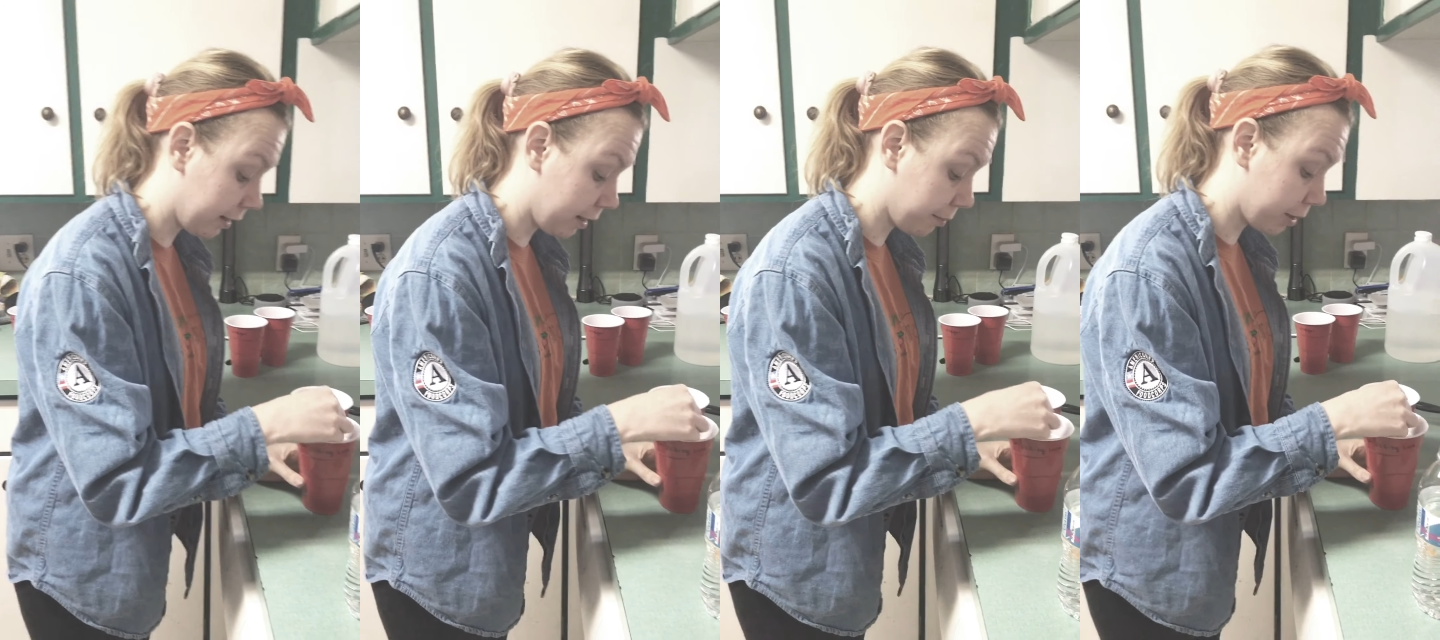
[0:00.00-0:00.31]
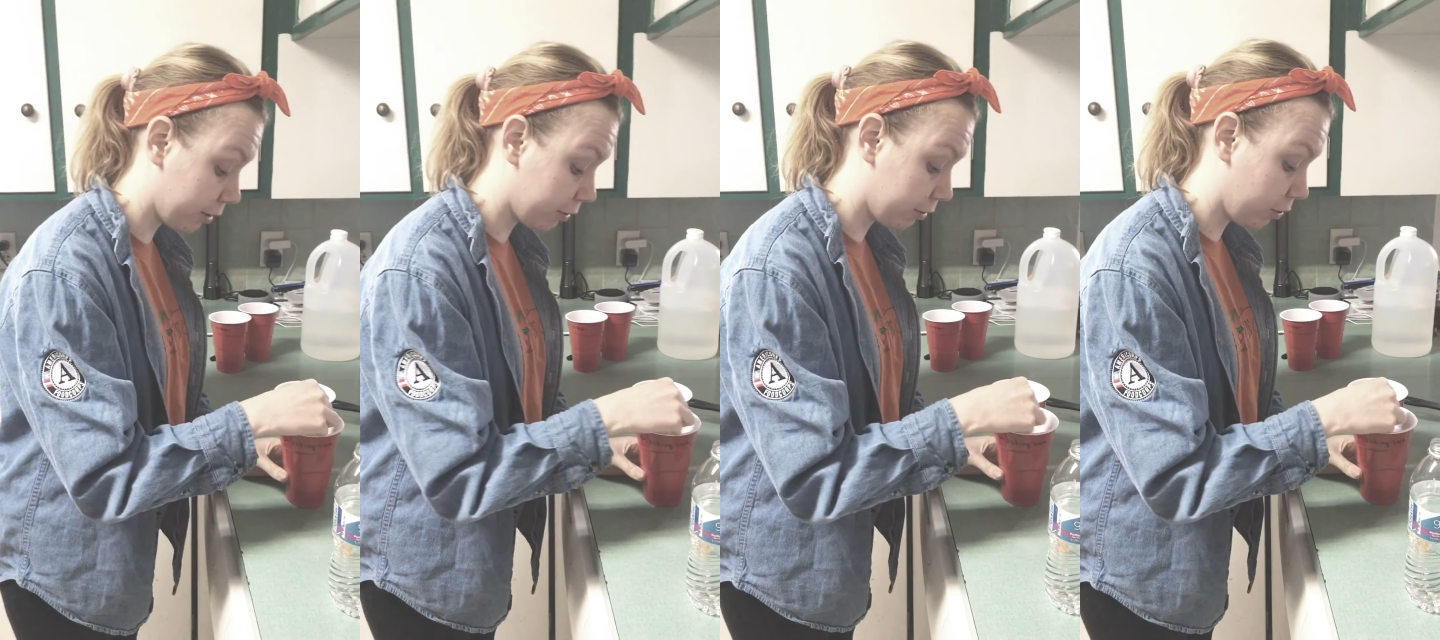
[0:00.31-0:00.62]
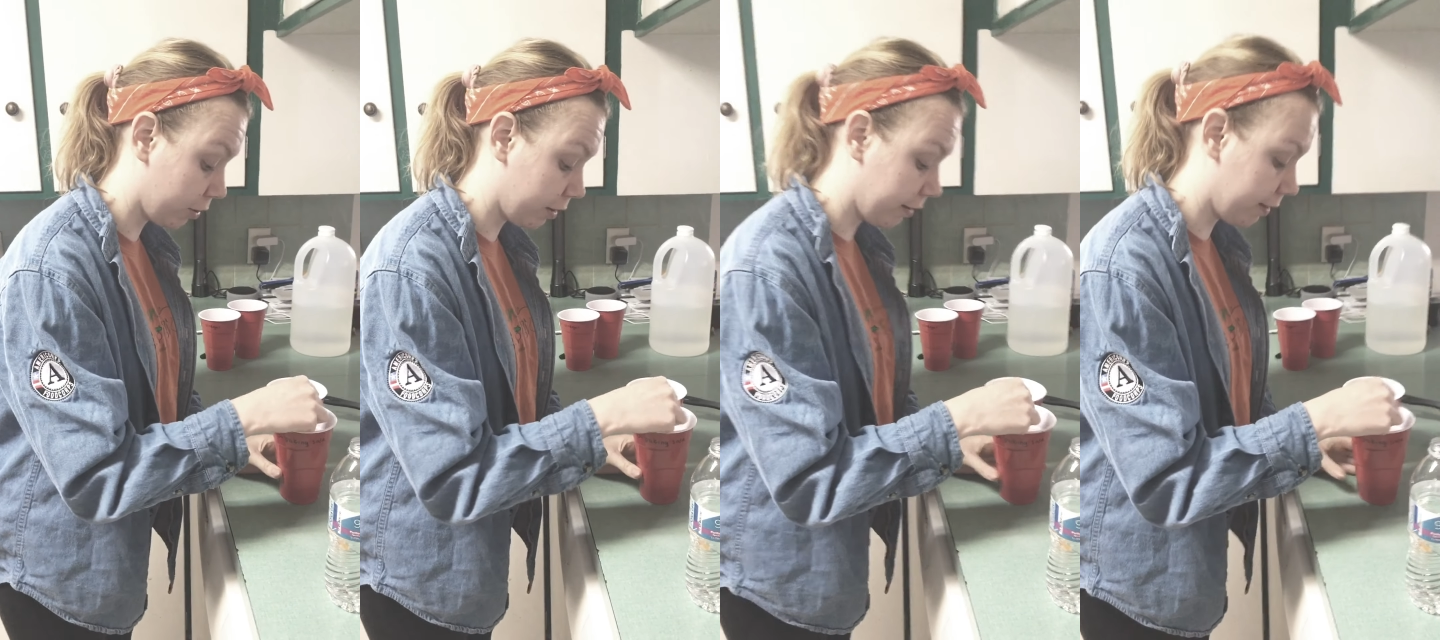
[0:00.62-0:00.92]
I'm going to stir
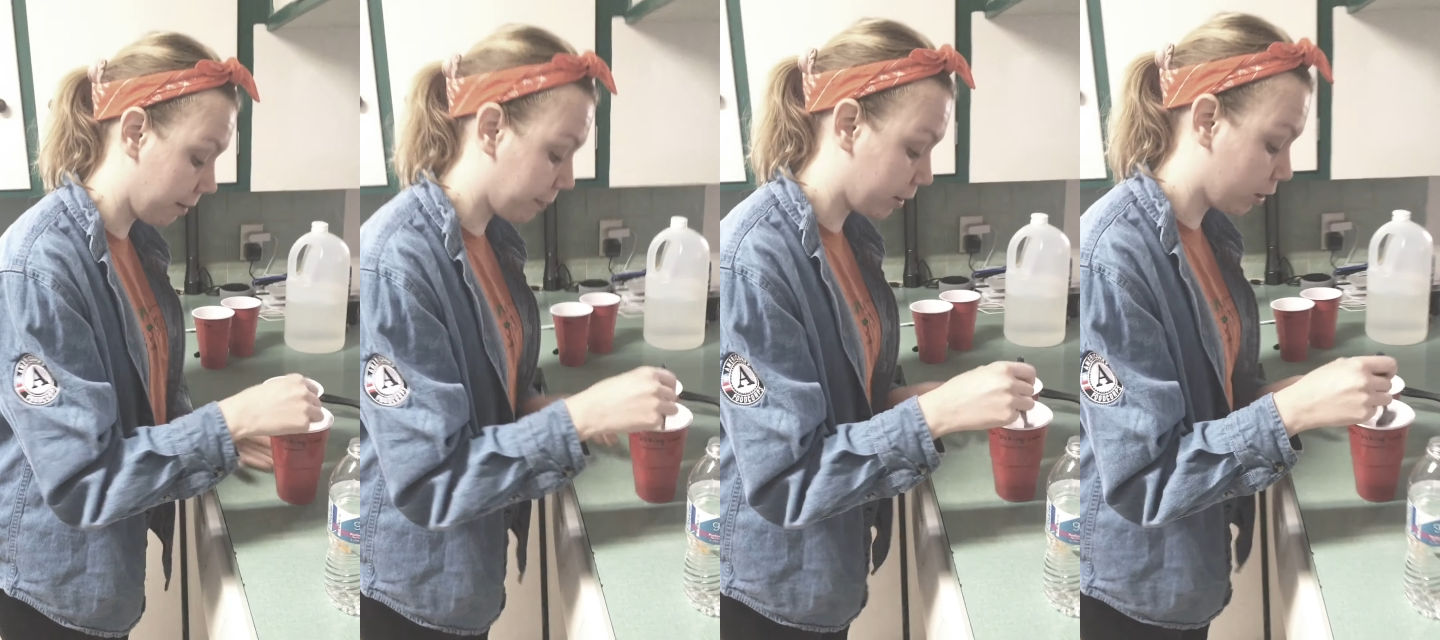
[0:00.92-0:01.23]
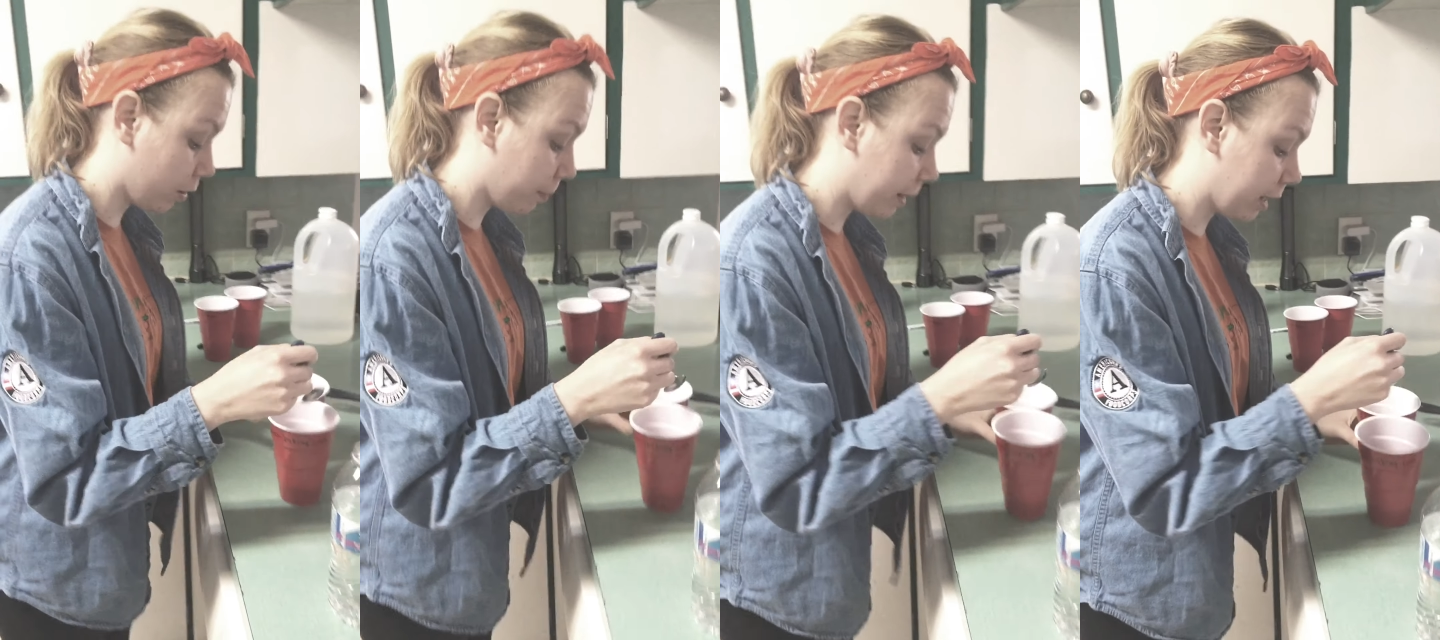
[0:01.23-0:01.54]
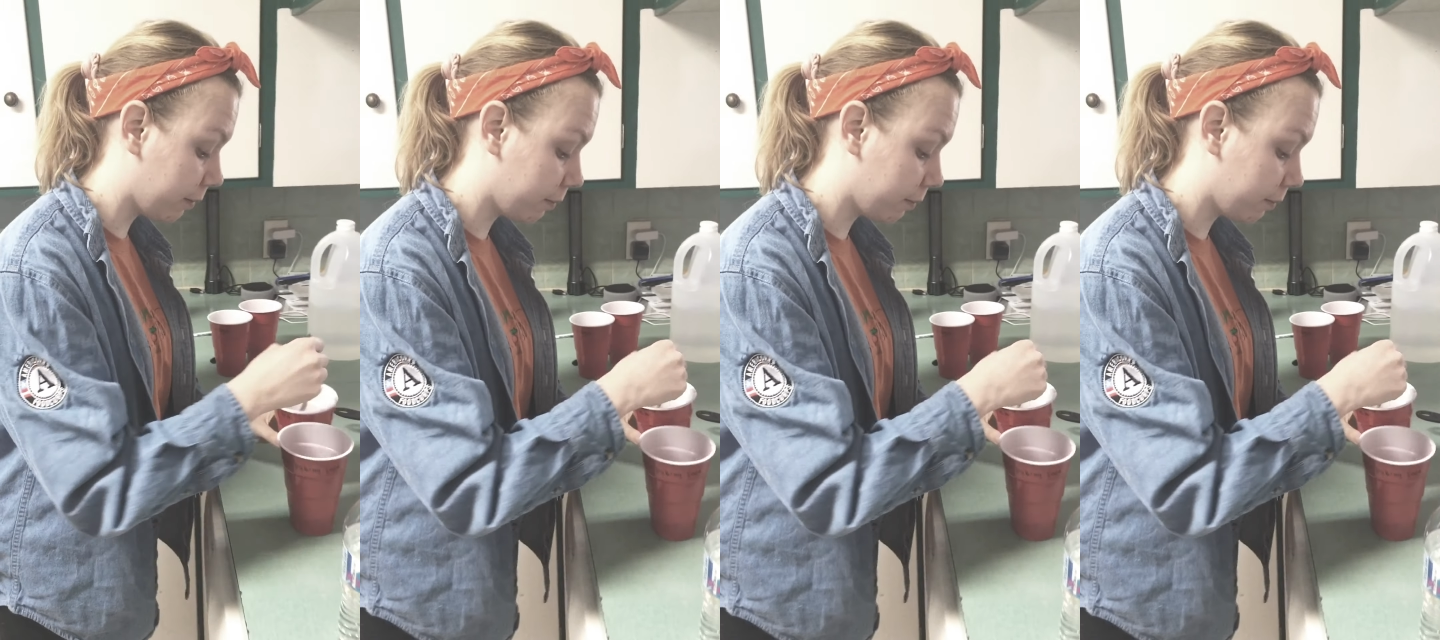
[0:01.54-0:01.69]
this up a little bit.